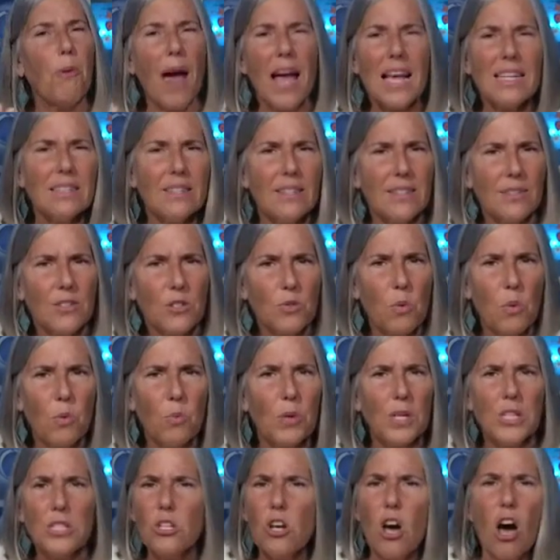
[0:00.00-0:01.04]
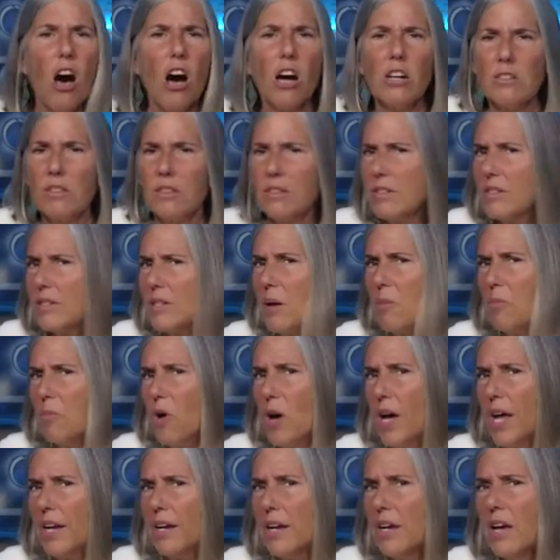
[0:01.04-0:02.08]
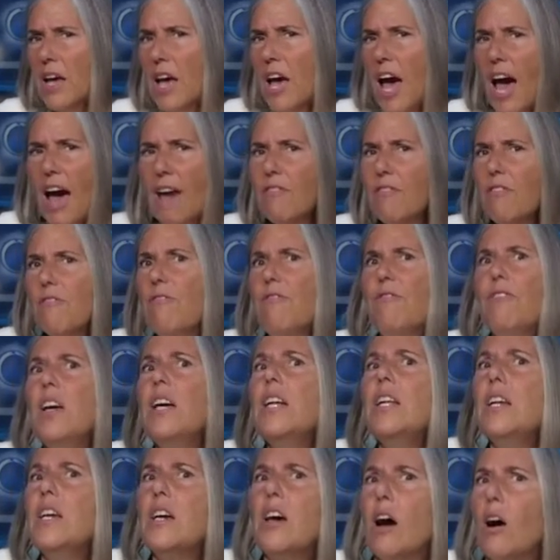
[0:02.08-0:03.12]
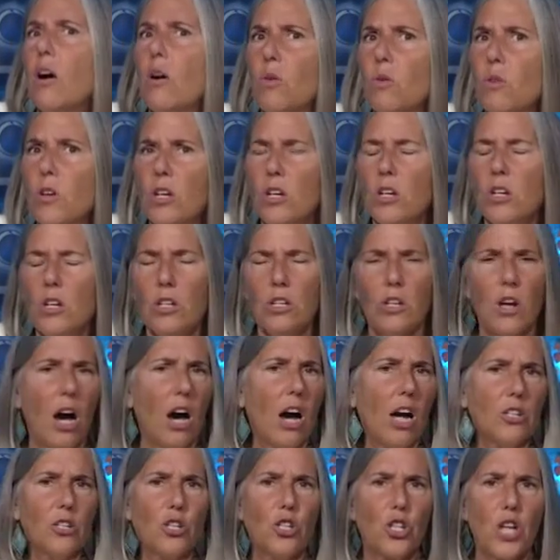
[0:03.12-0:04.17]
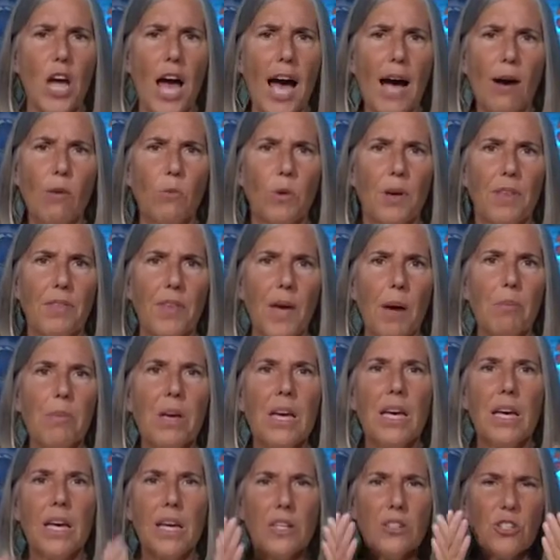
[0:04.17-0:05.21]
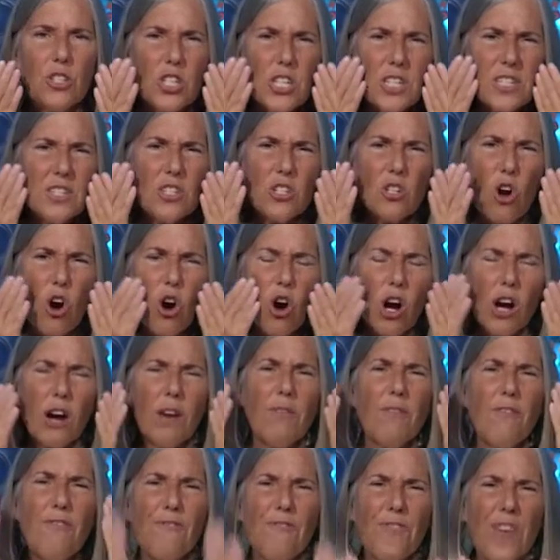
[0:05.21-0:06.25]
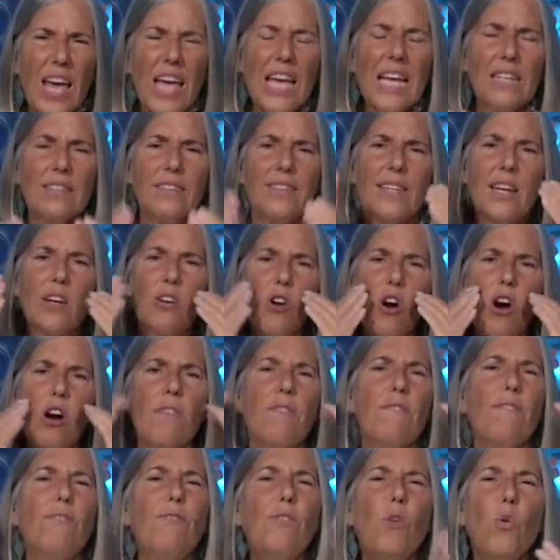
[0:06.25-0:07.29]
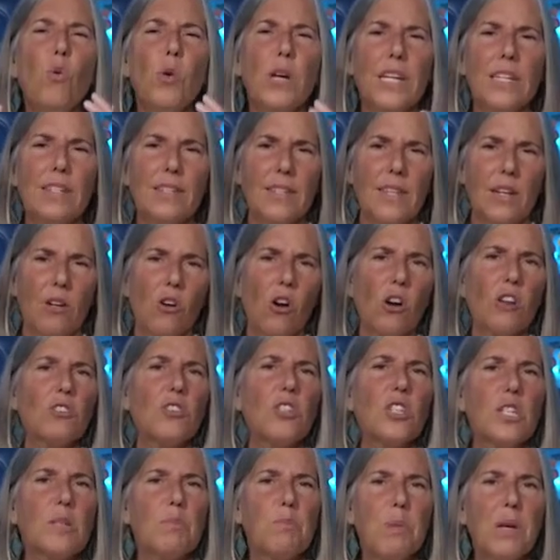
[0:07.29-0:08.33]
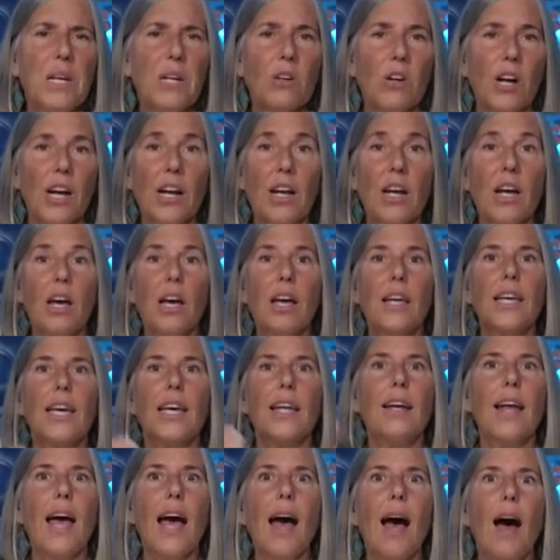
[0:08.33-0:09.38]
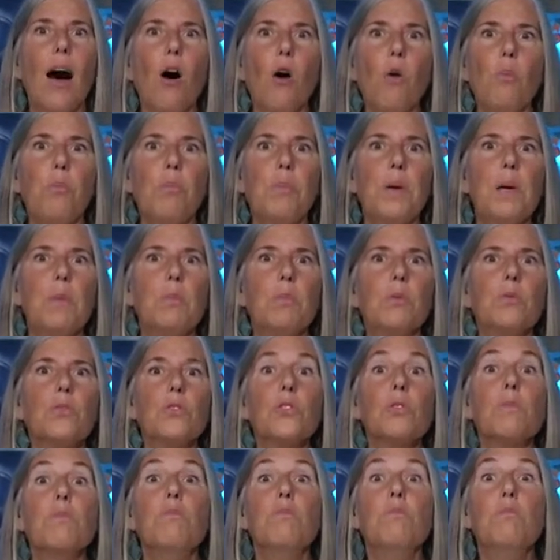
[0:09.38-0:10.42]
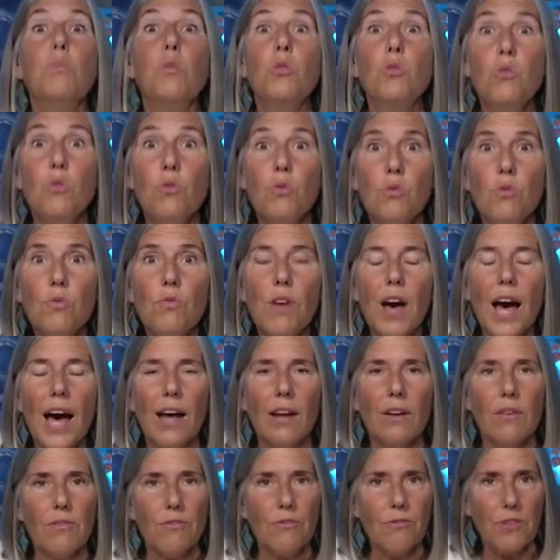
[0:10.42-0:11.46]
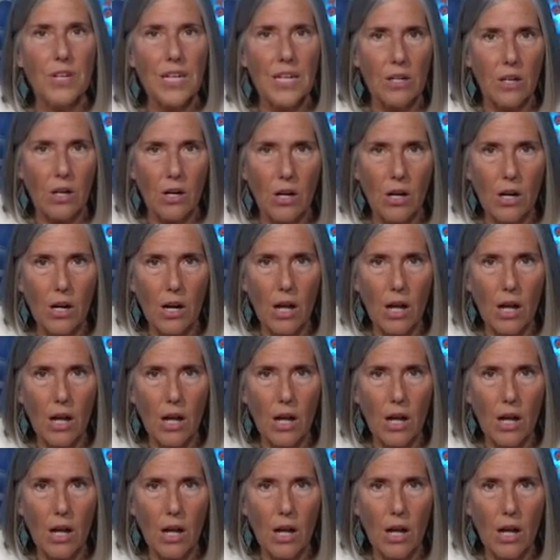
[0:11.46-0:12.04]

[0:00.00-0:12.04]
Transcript: presence when we talk to someone, have a video chat with them, just our face and our voice and our spirit can help people to move out of fear.